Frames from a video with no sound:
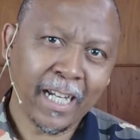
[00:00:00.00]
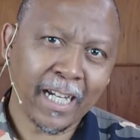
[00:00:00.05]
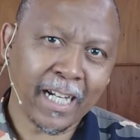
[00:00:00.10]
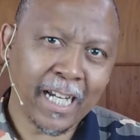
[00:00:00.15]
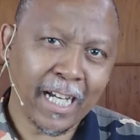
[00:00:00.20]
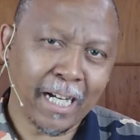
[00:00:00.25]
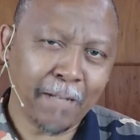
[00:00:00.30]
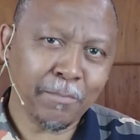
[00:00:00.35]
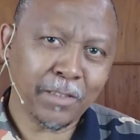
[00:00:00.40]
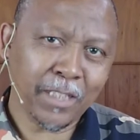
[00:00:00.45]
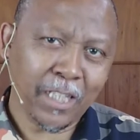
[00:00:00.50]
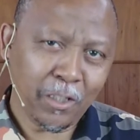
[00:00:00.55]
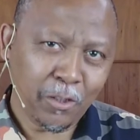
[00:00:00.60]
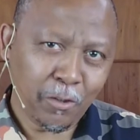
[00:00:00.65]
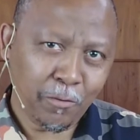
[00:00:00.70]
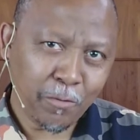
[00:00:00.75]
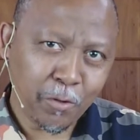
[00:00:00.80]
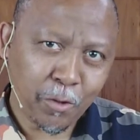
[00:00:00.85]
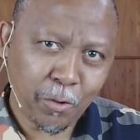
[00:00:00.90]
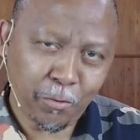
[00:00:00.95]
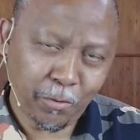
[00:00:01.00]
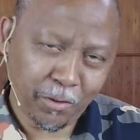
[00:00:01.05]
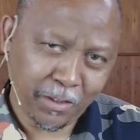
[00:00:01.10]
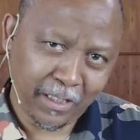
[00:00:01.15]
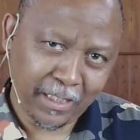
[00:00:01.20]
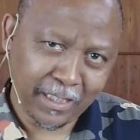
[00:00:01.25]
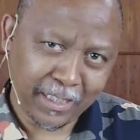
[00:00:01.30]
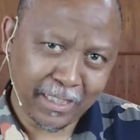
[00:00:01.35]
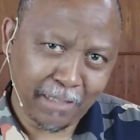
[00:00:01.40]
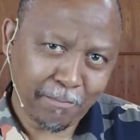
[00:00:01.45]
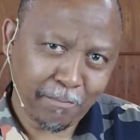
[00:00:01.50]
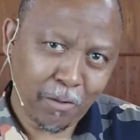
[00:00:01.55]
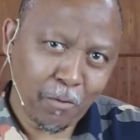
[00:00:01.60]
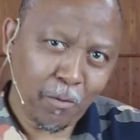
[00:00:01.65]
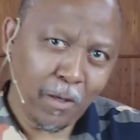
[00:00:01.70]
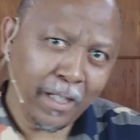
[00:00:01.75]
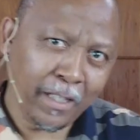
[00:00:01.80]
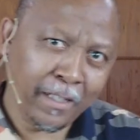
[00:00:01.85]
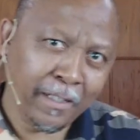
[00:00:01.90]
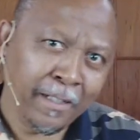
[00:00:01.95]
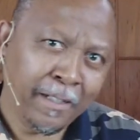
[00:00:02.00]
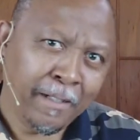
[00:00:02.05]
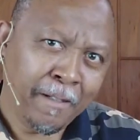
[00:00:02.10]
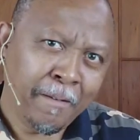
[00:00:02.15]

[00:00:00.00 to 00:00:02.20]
comes out of two things. Number one,